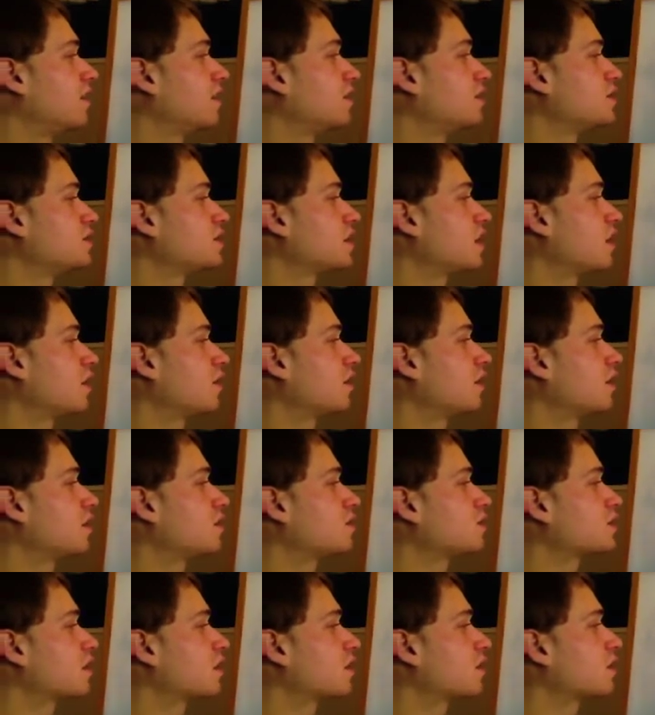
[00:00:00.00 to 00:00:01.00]
So
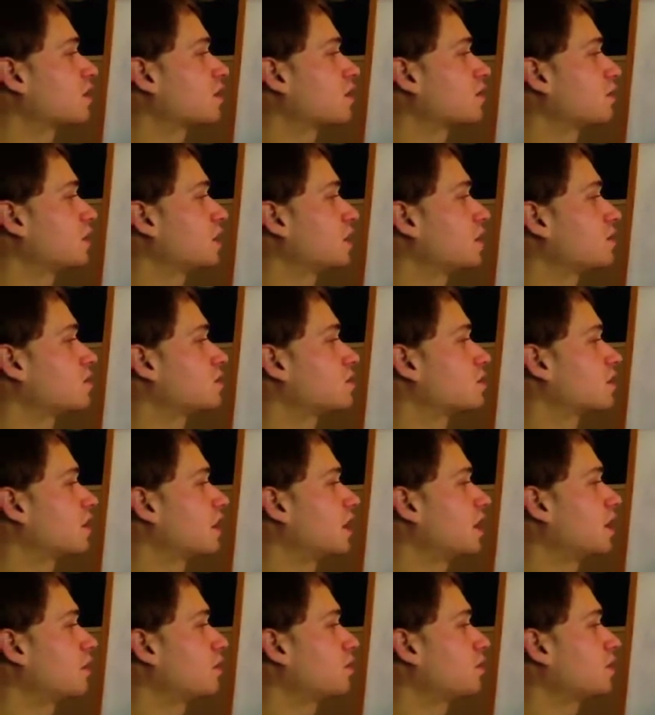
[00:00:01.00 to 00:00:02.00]
here's our little miniature
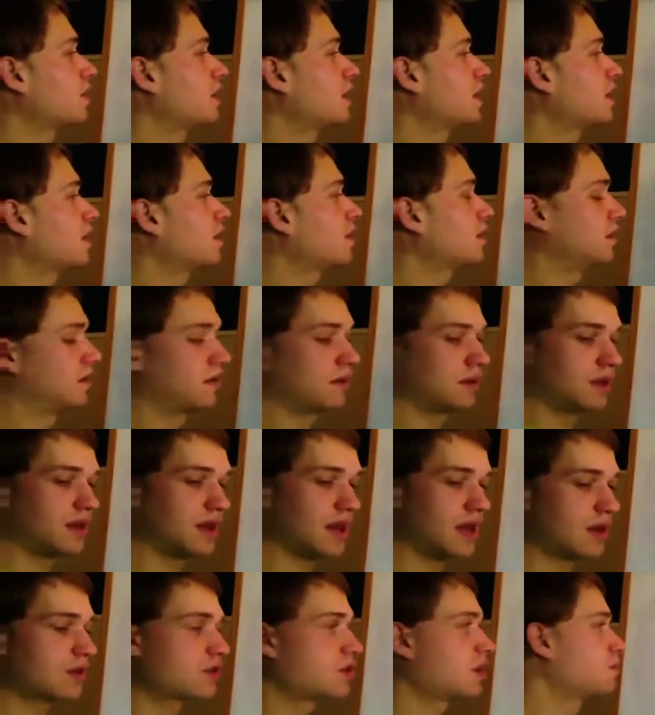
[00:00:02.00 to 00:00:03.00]
airplane.
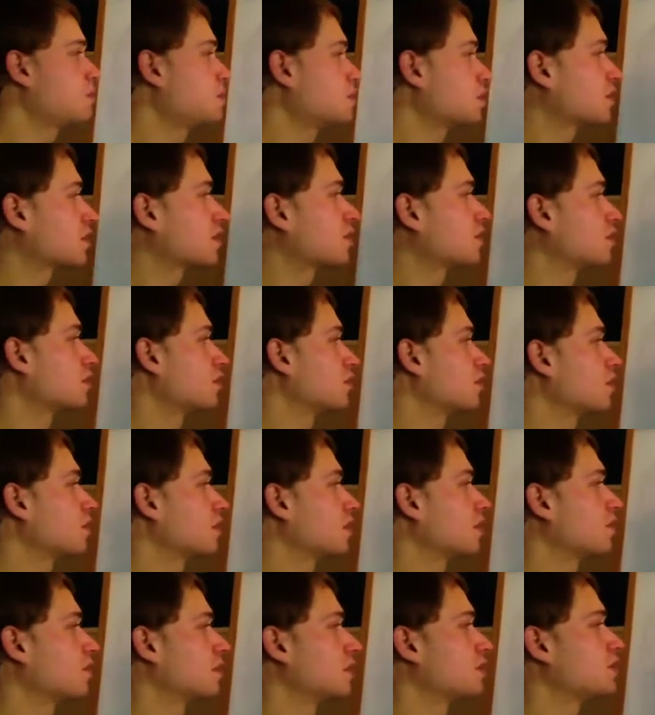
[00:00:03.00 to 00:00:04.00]
Actually, I'm just going to do it a
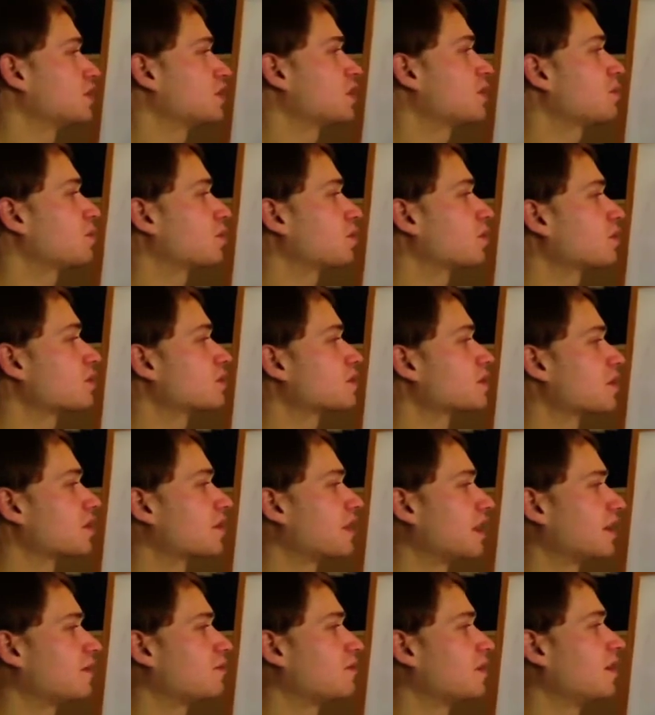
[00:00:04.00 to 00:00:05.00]
little bit simpler so
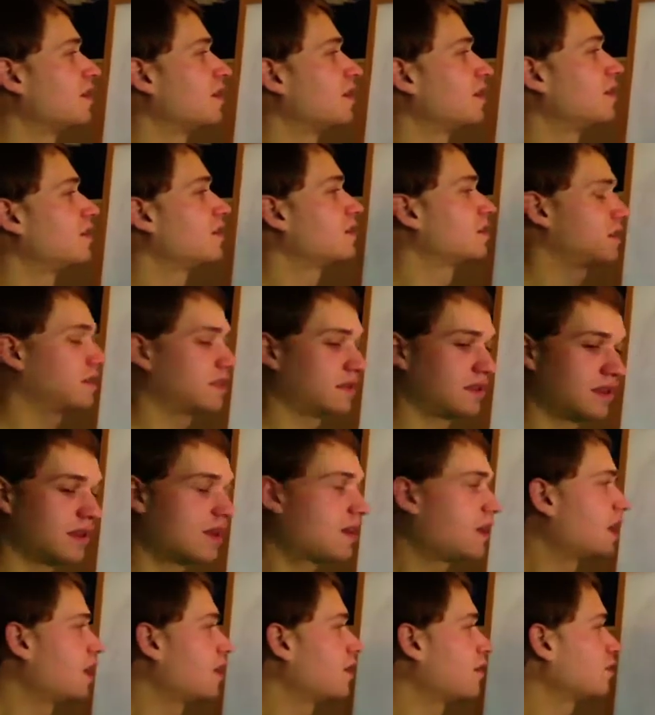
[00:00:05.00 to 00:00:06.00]
that
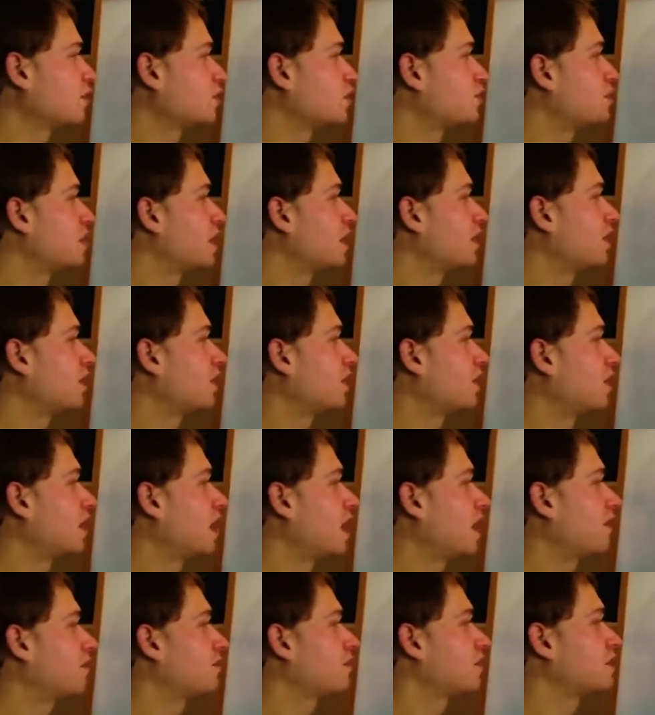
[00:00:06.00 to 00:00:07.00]
I don't spend
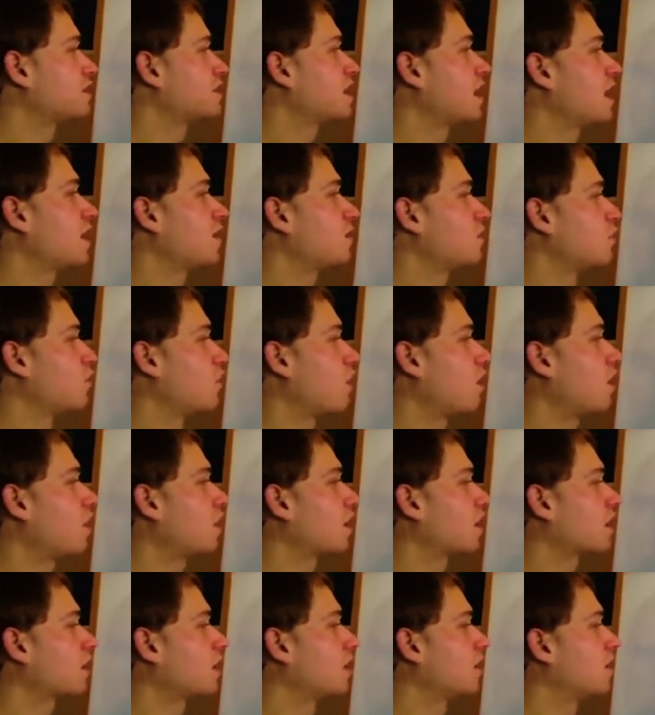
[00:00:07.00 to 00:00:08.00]
half the time
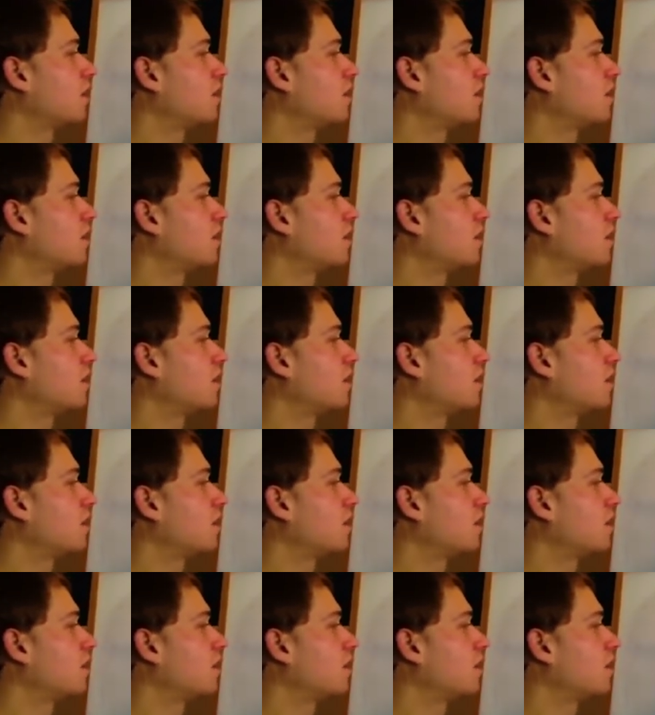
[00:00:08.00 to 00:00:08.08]
drawing.